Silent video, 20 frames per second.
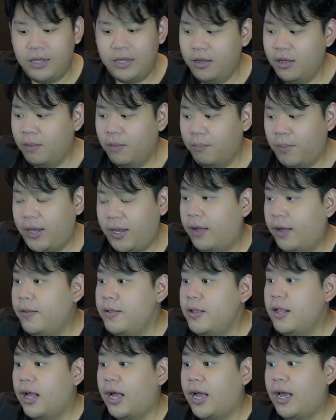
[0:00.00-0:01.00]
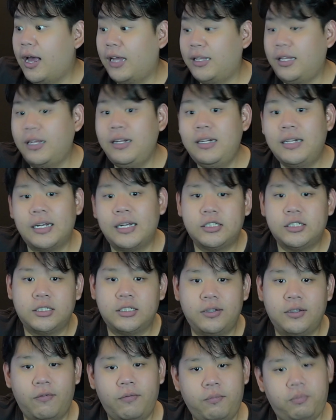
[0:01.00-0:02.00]
But yeah, I think that's
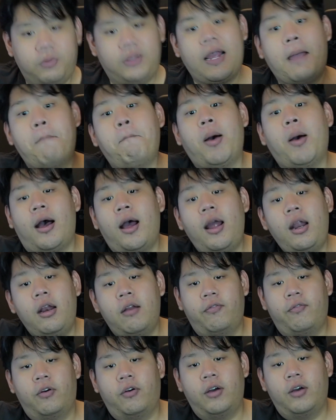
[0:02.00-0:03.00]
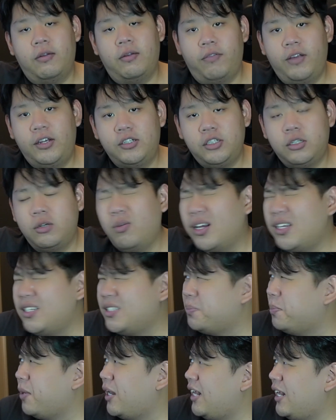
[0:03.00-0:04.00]
that part for inflation wise.
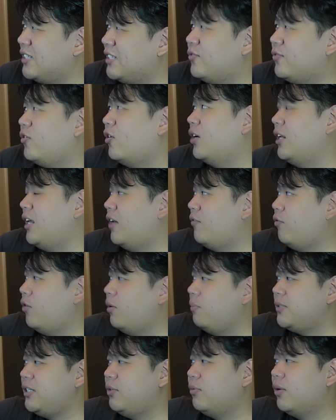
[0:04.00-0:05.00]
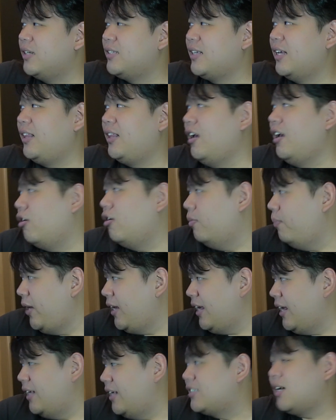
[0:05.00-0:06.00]
But as for the FOMC wise, I think I'll make
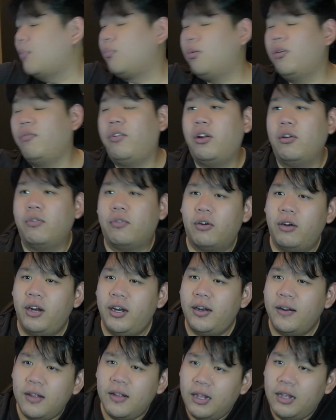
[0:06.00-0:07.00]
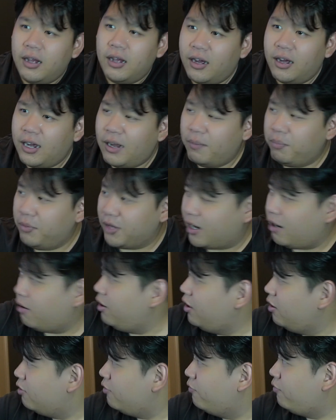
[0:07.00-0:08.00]
a separate video for it. I'm
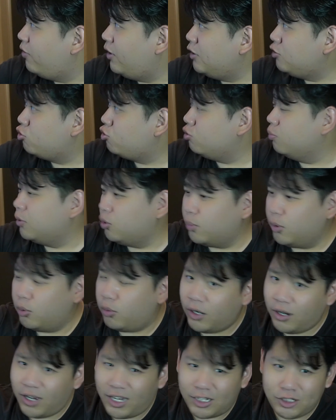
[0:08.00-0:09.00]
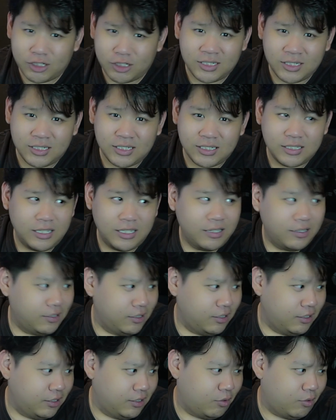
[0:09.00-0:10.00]
currently not feeling super duper well.
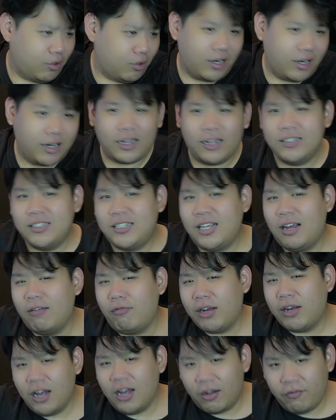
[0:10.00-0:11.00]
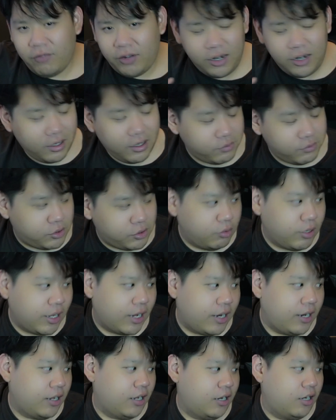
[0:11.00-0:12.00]
I can't say I recovered. I'm still
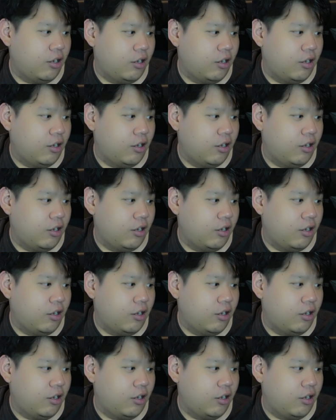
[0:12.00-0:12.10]
getting a lot